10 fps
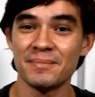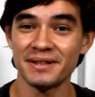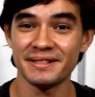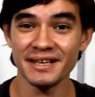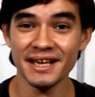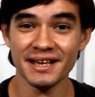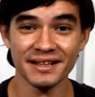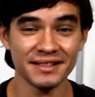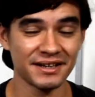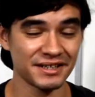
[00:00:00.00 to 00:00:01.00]
But
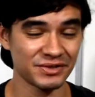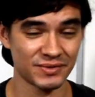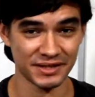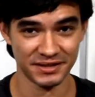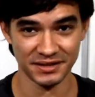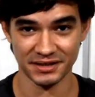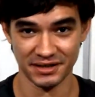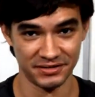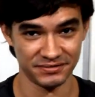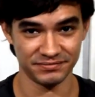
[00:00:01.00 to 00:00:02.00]
then there is one
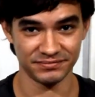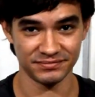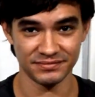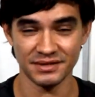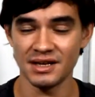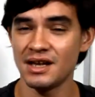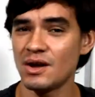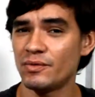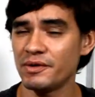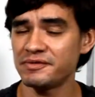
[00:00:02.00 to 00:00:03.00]
detail.
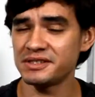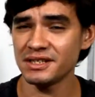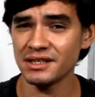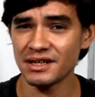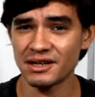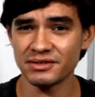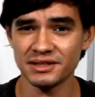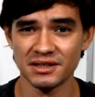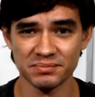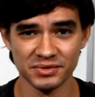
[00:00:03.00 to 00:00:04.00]
We've seen how
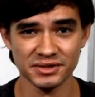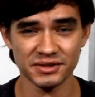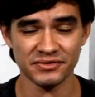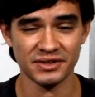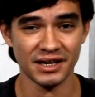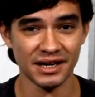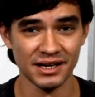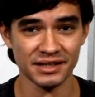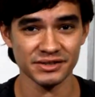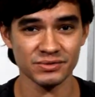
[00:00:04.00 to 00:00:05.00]
the apostrophe
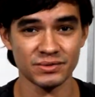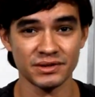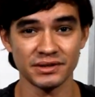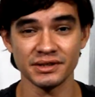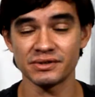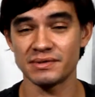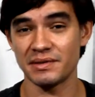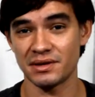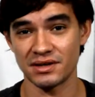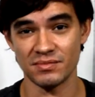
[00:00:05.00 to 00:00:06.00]
s works
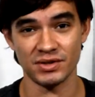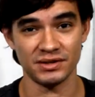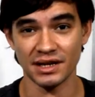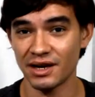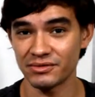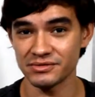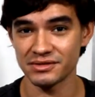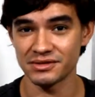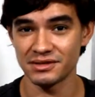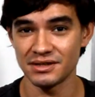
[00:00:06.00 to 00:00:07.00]
with common
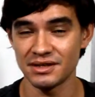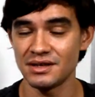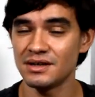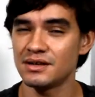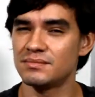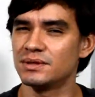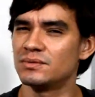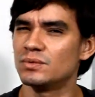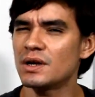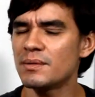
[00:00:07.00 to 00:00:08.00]
nouns. But
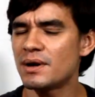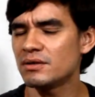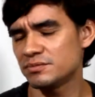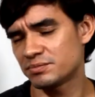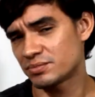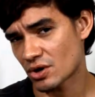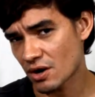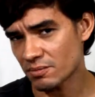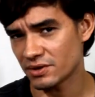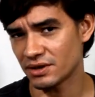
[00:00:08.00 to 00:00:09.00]
what about
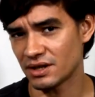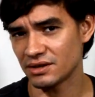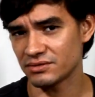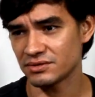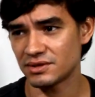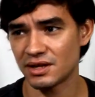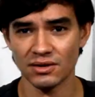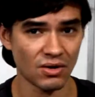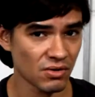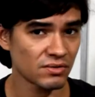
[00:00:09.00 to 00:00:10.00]
proper nouns
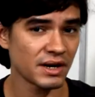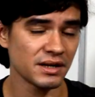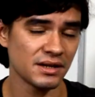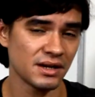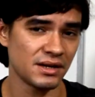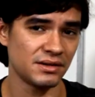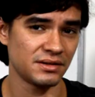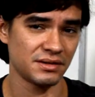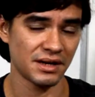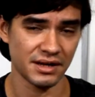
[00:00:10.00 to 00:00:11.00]
that already end
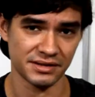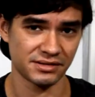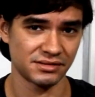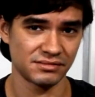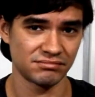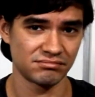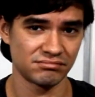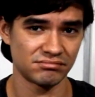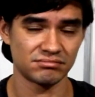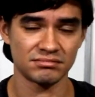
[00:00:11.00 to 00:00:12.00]
in s?
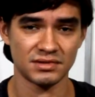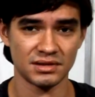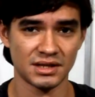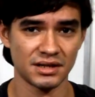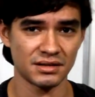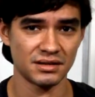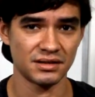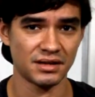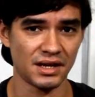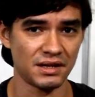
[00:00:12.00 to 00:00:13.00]
Like the
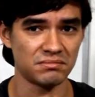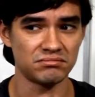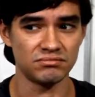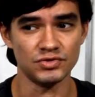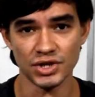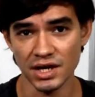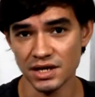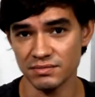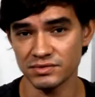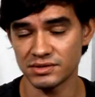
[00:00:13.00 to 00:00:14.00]
name
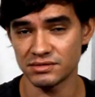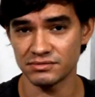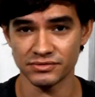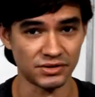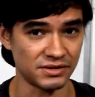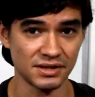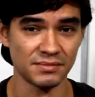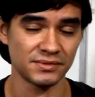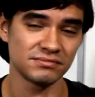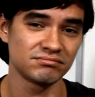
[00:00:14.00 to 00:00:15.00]
James, for example.